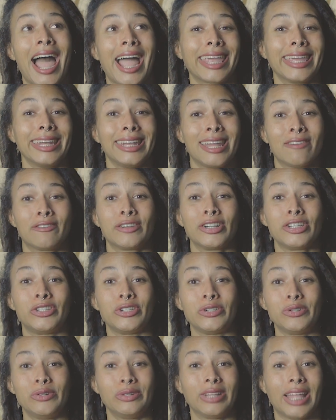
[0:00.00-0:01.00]
I can never
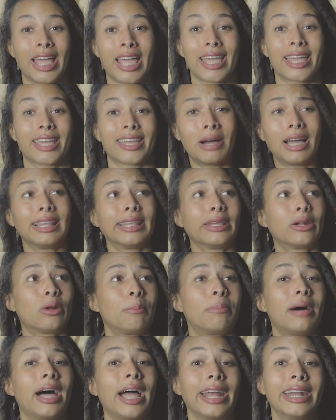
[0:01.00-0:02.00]
do like my little
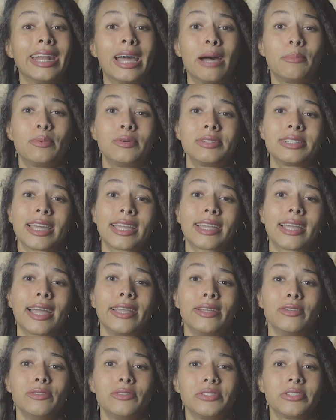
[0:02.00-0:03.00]
pineapples like I
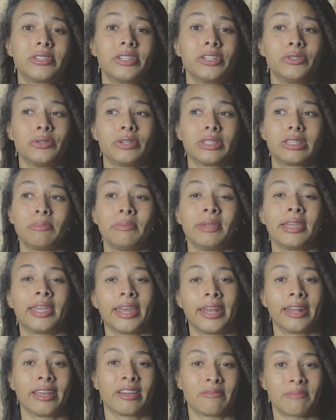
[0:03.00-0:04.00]
used to do at the
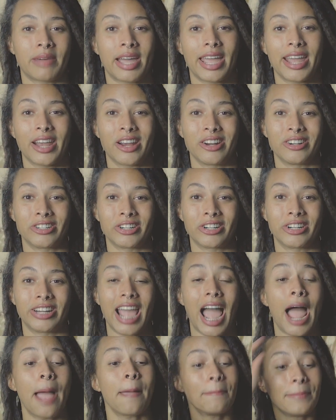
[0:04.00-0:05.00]
beginning of my hair
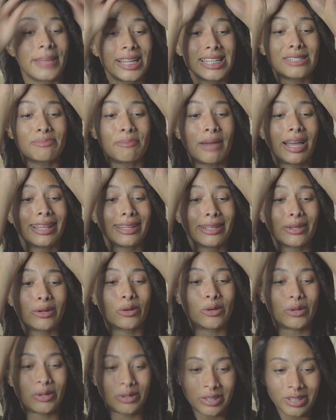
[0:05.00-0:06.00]
journey. I miss my
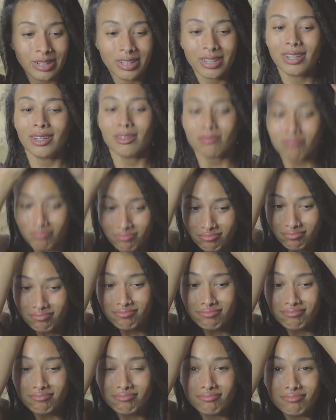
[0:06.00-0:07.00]
little
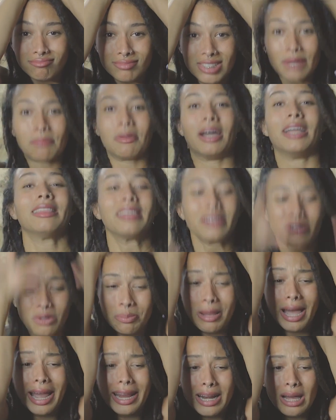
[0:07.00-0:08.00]

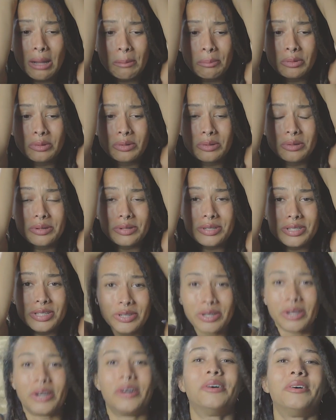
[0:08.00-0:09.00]
pineapples,
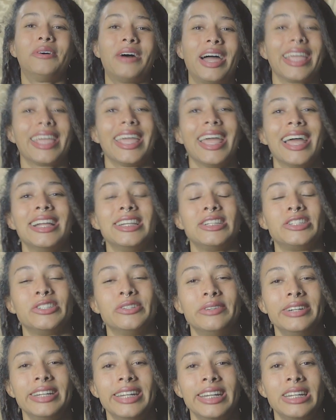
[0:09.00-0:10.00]
you know? I can't
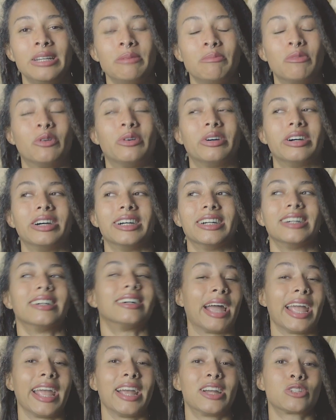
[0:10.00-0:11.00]
do it anymore.
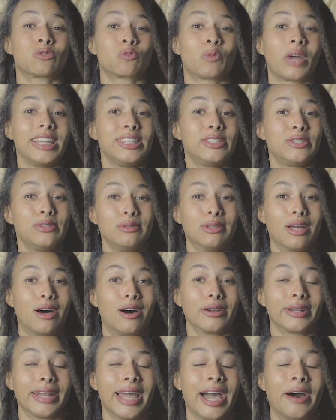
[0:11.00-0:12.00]
My hair's way too
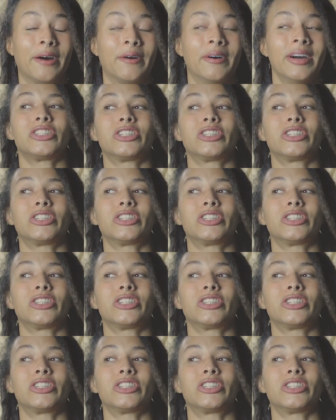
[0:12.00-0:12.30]
long now.